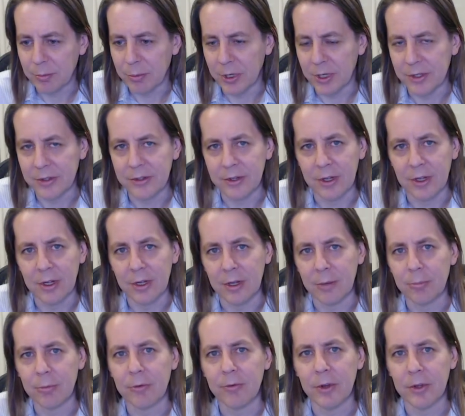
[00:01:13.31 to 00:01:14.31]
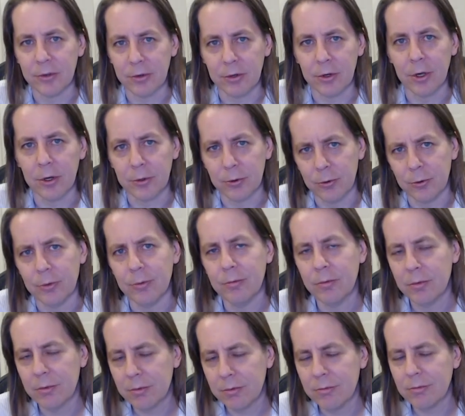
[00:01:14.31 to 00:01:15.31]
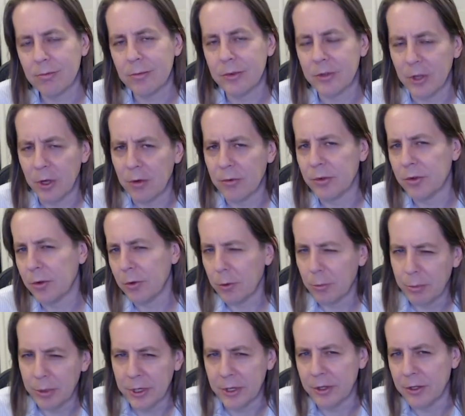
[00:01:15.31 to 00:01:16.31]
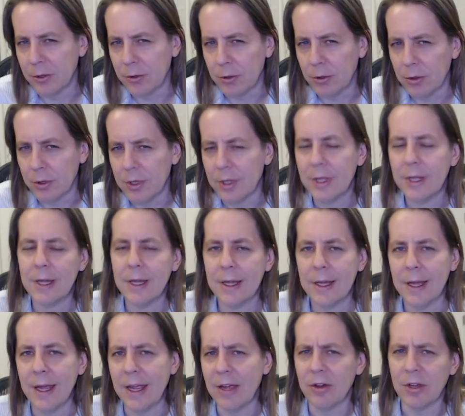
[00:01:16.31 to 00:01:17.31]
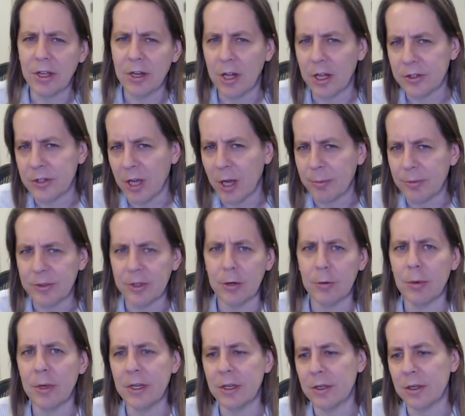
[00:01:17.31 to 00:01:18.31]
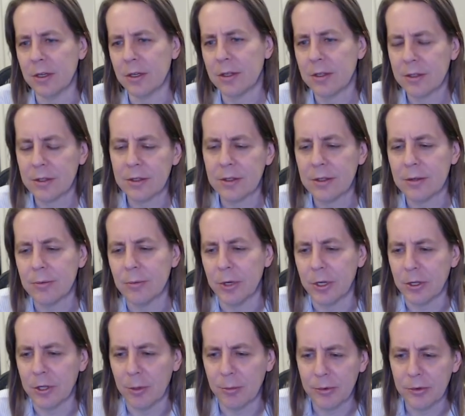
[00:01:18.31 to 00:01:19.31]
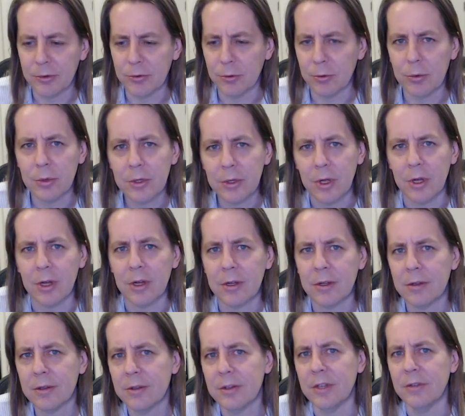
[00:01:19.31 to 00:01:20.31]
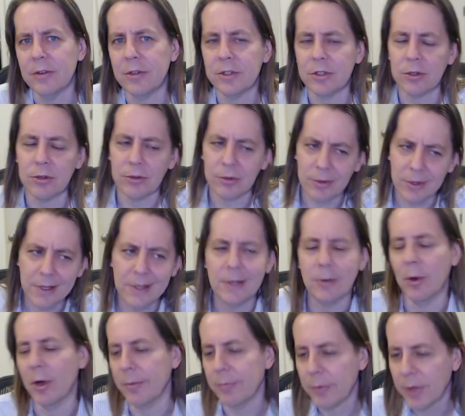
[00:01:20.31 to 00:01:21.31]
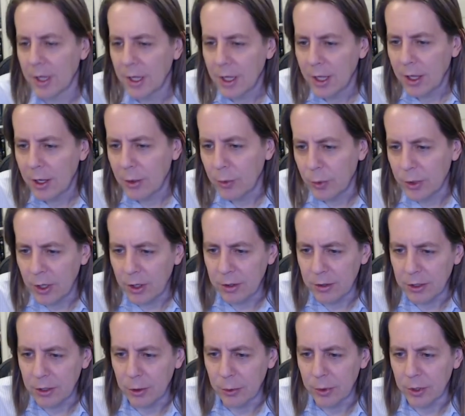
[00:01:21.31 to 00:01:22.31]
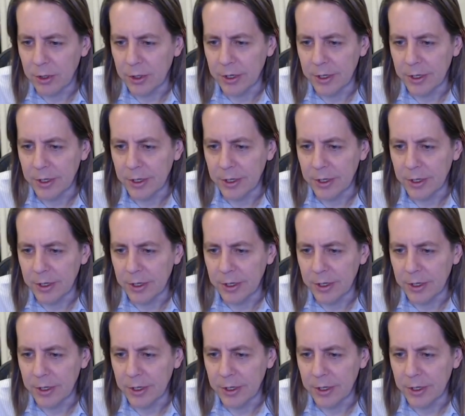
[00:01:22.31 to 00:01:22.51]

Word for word: but uh, Professor Kaku delves a little bit in the old alien autopsy arena when it comes to uh, TV shows. Anyway, we all, you know, we all got